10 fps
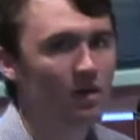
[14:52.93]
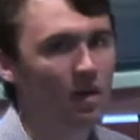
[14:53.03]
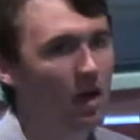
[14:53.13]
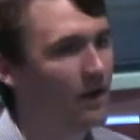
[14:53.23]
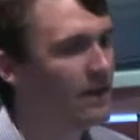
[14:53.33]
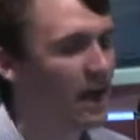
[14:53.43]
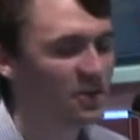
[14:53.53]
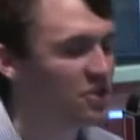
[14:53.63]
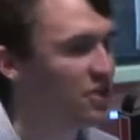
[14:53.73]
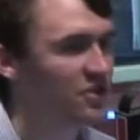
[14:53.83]
not
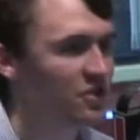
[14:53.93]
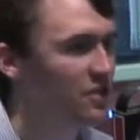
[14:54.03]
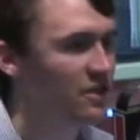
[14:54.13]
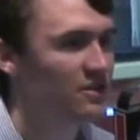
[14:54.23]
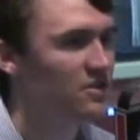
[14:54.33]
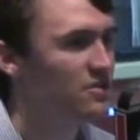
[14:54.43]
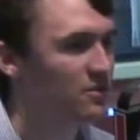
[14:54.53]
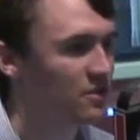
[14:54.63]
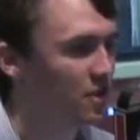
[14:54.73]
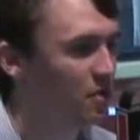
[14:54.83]
just this,
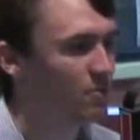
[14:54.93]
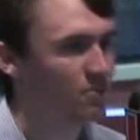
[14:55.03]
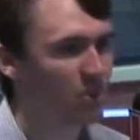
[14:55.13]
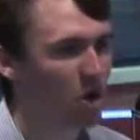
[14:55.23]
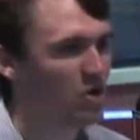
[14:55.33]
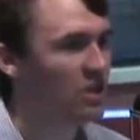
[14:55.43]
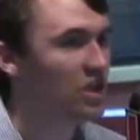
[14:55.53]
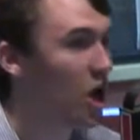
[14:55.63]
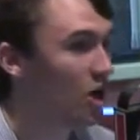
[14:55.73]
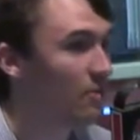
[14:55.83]
party
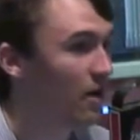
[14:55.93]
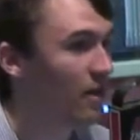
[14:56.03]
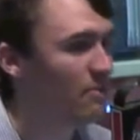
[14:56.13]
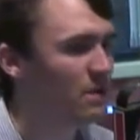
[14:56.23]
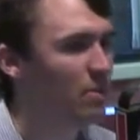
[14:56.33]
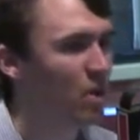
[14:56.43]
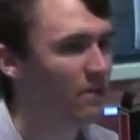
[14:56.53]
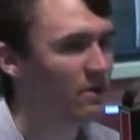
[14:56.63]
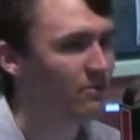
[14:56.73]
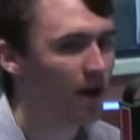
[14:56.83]
dogma that people want
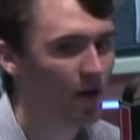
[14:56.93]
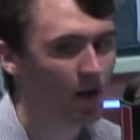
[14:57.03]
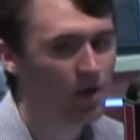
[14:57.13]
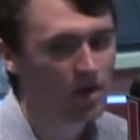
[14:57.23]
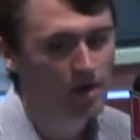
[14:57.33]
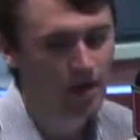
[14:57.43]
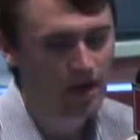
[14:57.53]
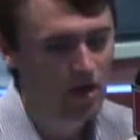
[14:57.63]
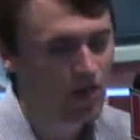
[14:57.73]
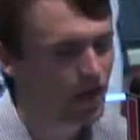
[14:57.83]
me to follow. And
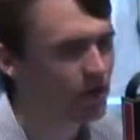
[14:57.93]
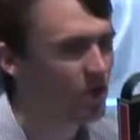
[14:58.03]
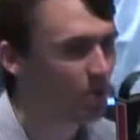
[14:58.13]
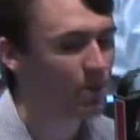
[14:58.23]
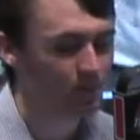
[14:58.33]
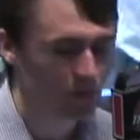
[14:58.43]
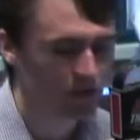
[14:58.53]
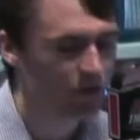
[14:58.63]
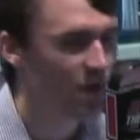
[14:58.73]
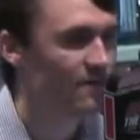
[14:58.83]
I think young people
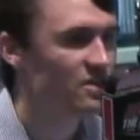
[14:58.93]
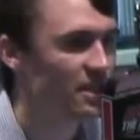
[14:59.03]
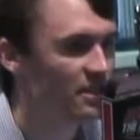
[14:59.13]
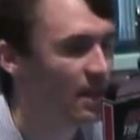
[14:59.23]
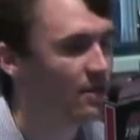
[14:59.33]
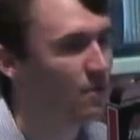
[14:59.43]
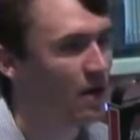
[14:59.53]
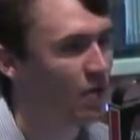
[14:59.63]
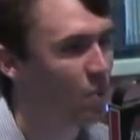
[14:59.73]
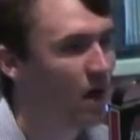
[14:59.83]
can gravitate that
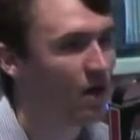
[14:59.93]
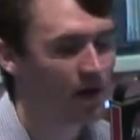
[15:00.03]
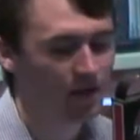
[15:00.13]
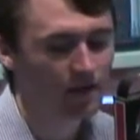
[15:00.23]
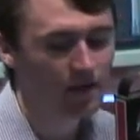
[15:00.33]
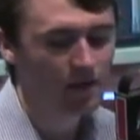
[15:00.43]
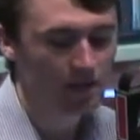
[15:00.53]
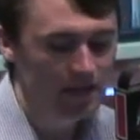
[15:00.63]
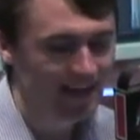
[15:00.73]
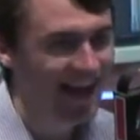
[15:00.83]
rather well. And
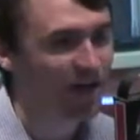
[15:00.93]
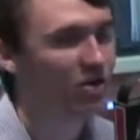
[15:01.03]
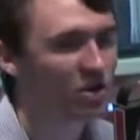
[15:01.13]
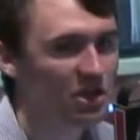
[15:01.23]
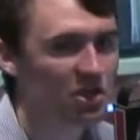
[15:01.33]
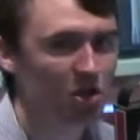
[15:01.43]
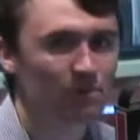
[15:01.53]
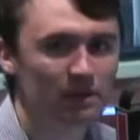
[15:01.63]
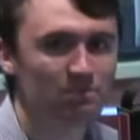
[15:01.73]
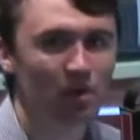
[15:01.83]
inherently, young
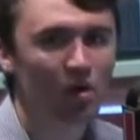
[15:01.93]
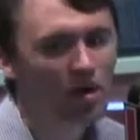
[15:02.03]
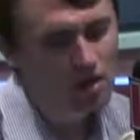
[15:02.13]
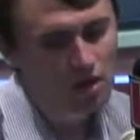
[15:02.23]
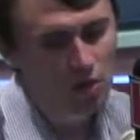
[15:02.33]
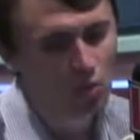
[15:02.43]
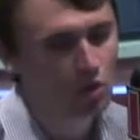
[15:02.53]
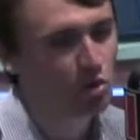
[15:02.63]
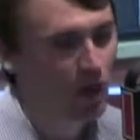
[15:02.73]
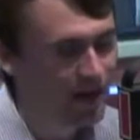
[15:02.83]
people will
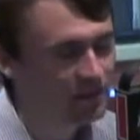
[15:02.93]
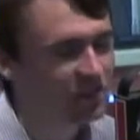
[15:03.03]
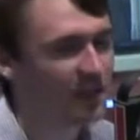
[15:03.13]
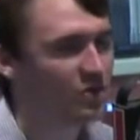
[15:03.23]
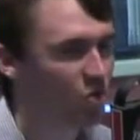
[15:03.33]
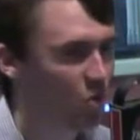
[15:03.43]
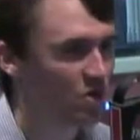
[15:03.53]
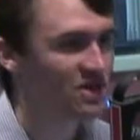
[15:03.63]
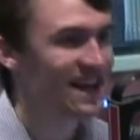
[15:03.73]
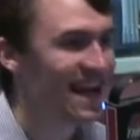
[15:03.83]
gravitate
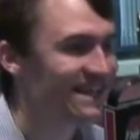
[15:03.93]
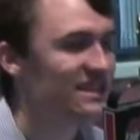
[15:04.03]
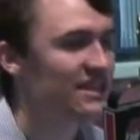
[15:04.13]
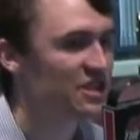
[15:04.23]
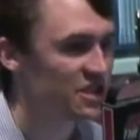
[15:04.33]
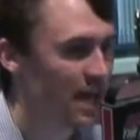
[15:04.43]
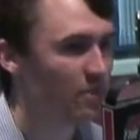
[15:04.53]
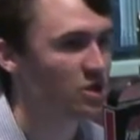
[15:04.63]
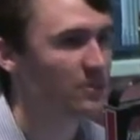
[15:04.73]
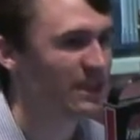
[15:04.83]
towards an
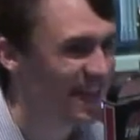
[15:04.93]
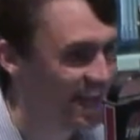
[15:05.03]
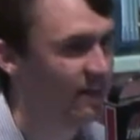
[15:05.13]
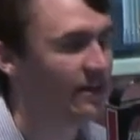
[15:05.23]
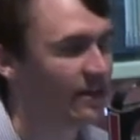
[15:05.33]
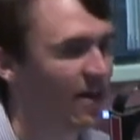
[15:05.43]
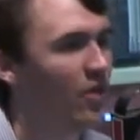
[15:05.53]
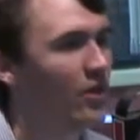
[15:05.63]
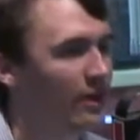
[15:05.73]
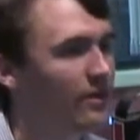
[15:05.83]
anti-establishment candidate. I
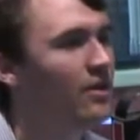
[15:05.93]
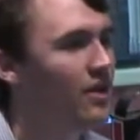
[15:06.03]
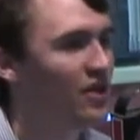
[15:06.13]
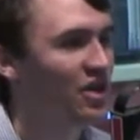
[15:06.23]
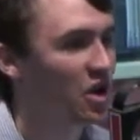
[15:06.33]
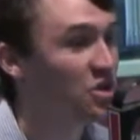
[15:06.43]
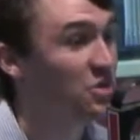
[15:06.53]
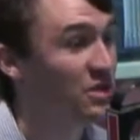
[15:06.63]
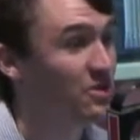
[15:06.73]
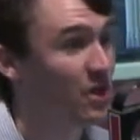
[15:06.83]
think the
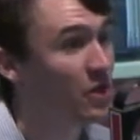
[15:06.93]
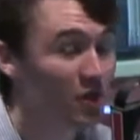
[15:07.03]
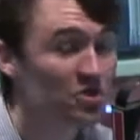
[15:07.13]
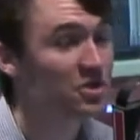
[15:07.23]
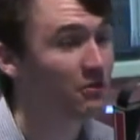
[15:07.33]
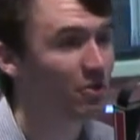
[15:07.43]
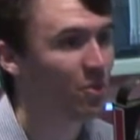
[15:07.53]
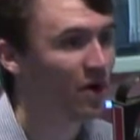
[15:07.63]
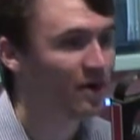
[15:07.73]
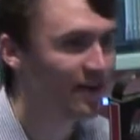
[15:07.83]
country's really thirsting for
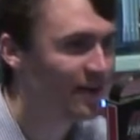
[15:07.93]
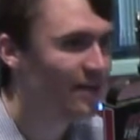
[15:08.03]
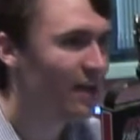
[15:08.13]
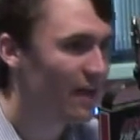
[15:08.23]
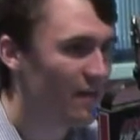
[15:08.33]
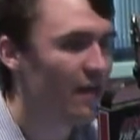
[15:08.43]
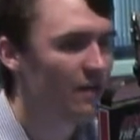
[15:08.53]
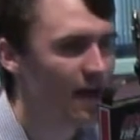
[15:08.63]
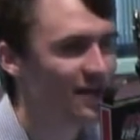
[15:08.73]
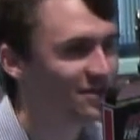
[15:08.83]
one,
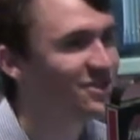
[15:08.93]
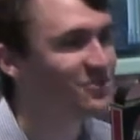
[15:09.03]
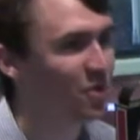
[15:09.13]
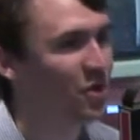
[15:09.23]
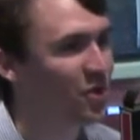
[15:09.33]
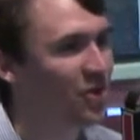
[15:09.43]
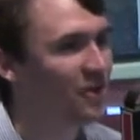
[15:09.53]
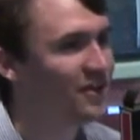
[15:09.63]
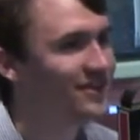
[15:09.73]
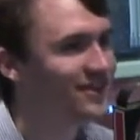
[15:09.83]
henceforth
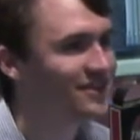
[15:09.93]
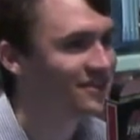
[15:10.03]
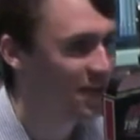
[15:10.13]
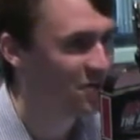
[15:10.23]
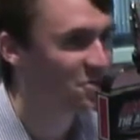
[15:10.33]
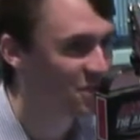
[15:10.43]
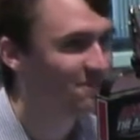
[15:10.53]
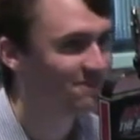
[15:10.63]
Donald Trump.